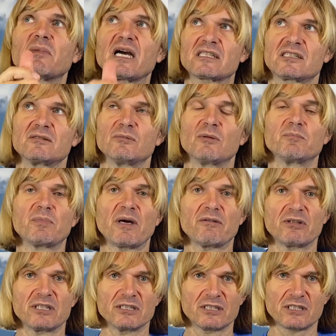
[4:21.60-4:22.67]
maximum
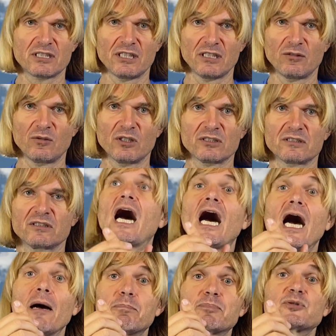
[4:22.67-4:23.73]
power is kilowatt,
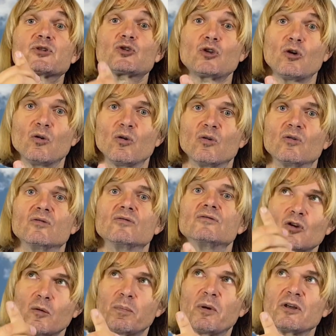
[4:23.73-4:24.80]
up to
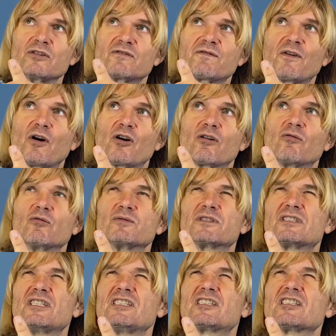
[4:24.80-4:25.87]
2.4.
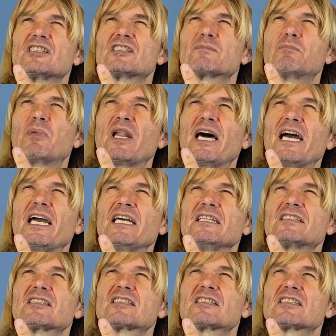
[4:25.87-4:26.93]
This is
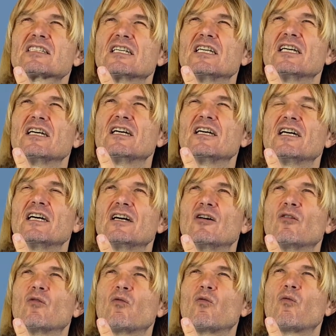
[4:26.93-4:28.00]
blades
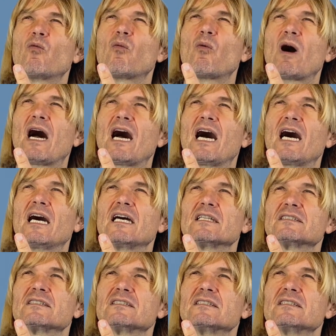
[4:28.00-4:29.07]

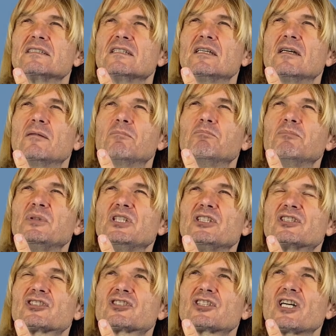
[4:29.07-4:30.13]
1
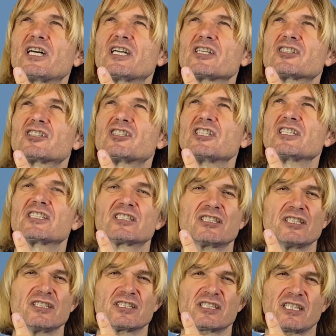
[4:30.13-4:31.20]
meter
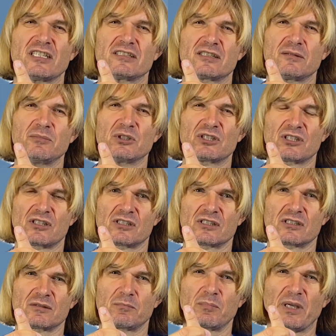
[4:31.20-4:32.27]
16
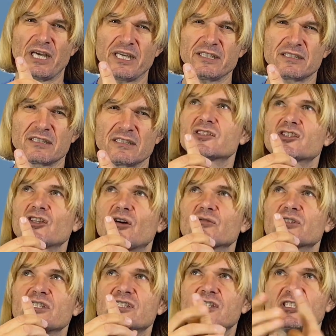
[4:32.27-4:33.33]
centimeters blade. So
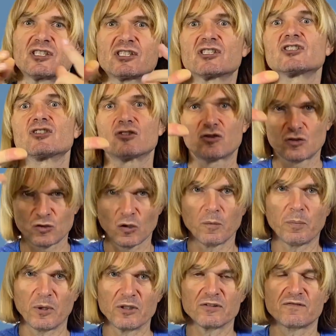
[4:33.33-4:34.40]
this is
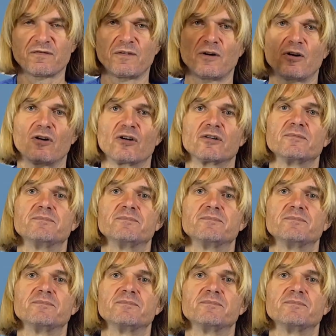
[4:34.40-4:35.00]
2.4